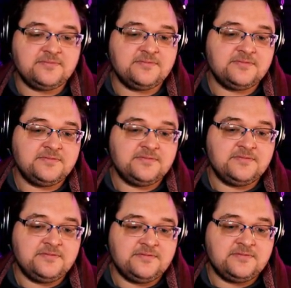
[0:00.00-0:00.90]

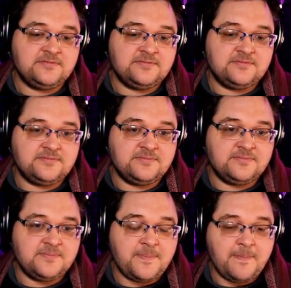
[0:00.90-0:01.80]

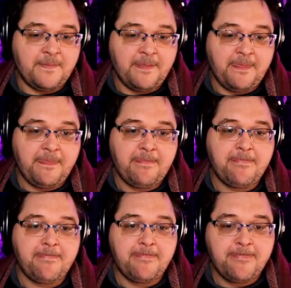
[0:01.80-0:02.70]

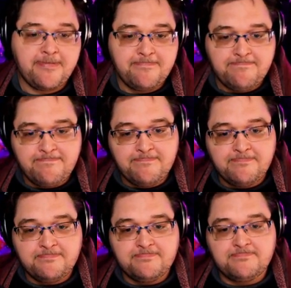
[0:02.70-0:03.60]

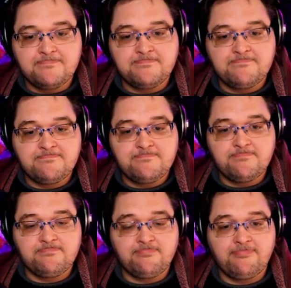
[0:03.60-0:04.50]

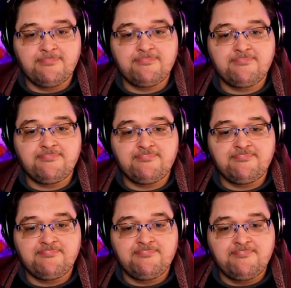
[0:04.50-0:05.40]

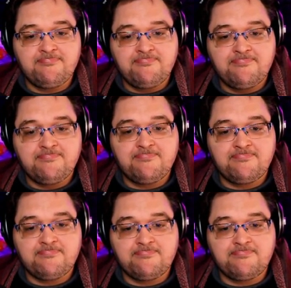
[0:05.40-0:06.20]
This person isn't speaking.